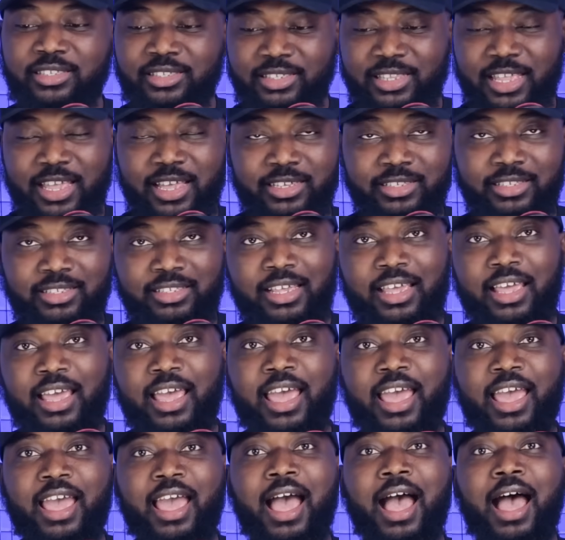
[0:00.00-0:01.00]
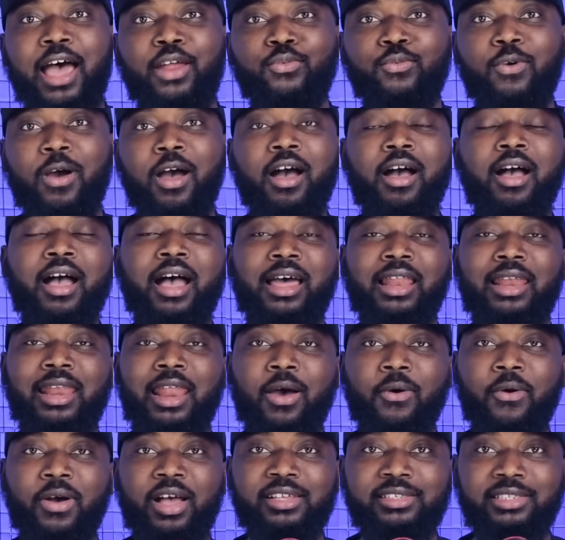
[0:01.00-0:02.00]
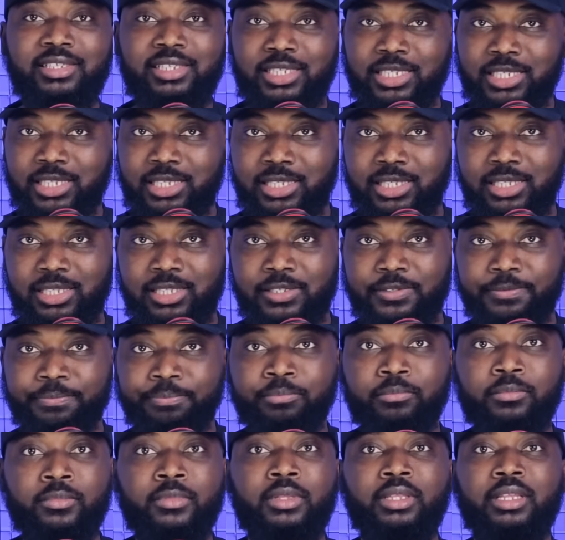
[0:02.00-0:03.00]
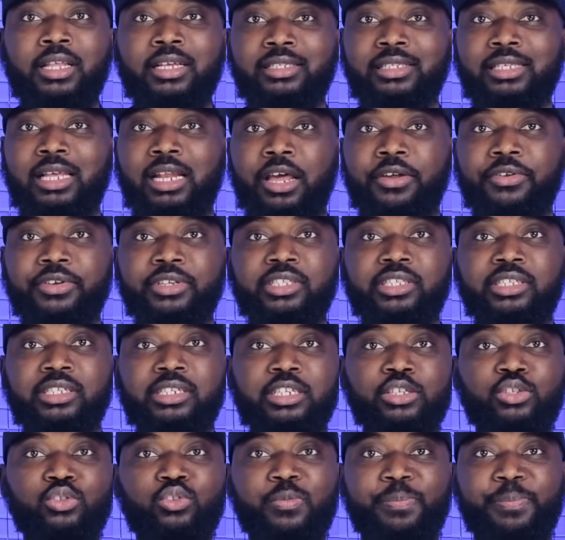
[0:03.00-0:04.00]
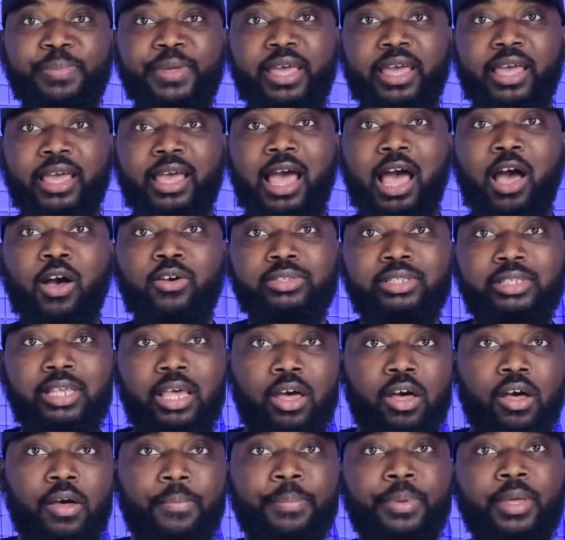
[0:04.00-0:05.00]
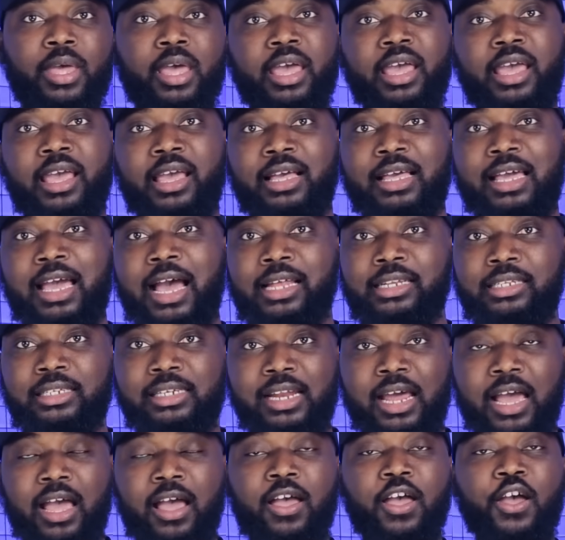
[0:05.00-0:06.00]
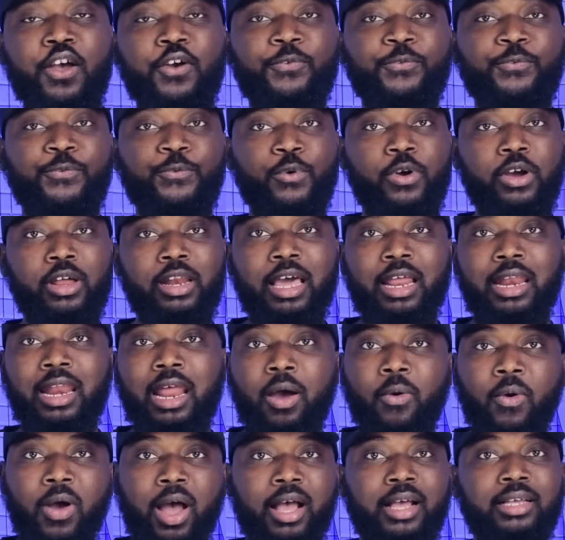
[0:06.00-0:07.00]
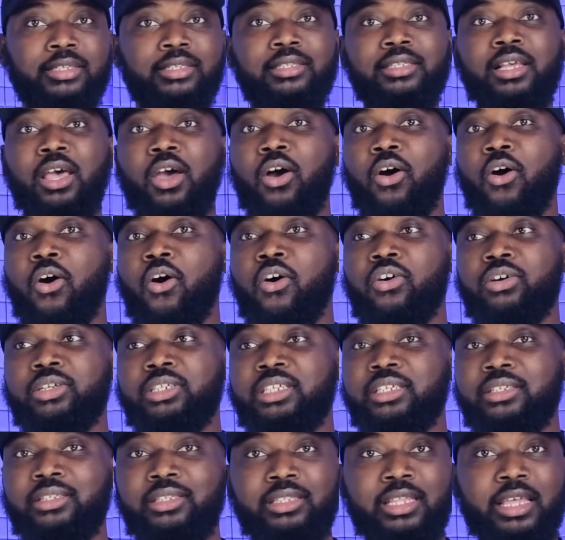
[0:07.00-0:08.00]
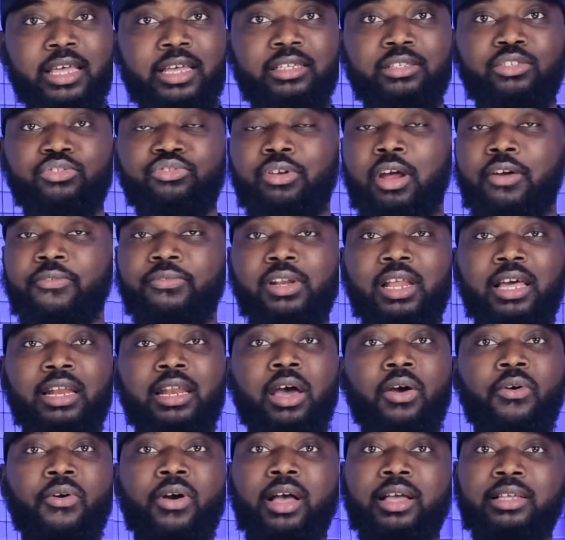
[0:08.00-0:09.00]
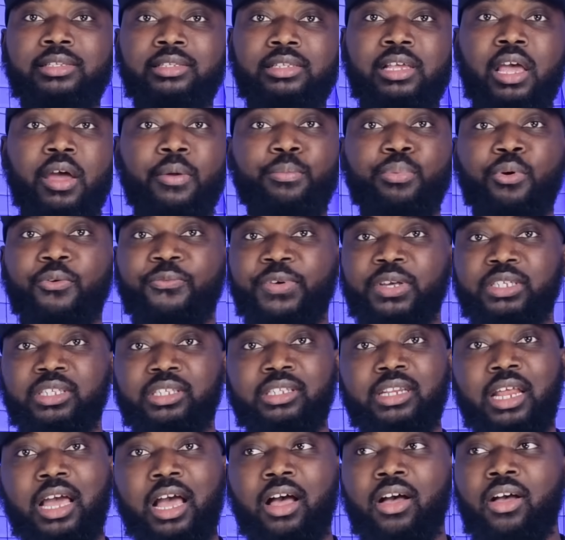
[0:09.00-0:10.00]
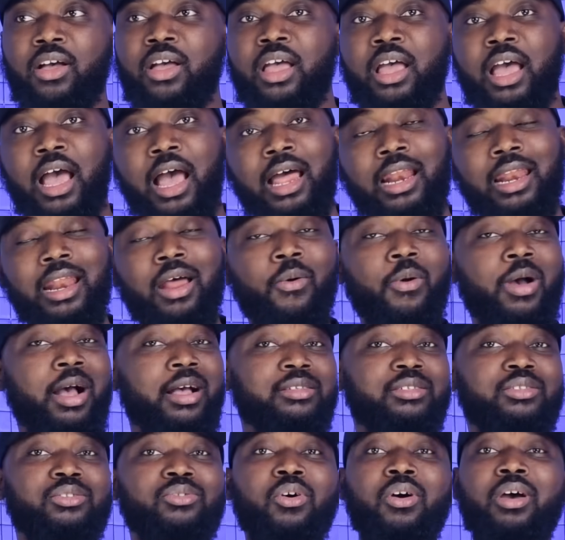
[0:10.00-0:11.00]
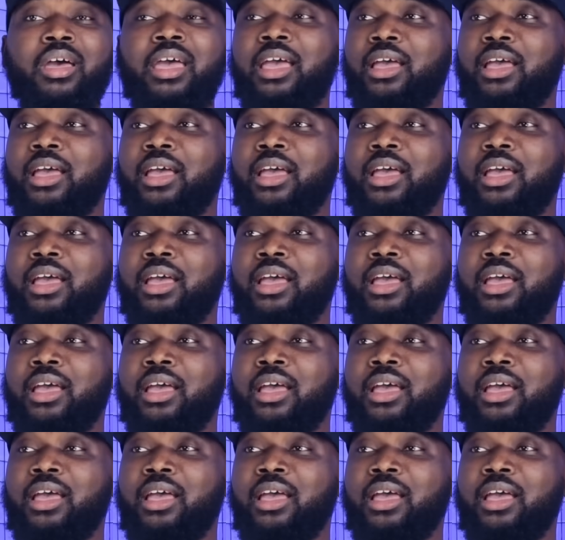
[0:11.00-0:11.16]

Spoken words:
things, her annual allowances, the salary she needs to pay, her house help, her gardener, fuel allowance, all these things, travel allowance, professional allowance,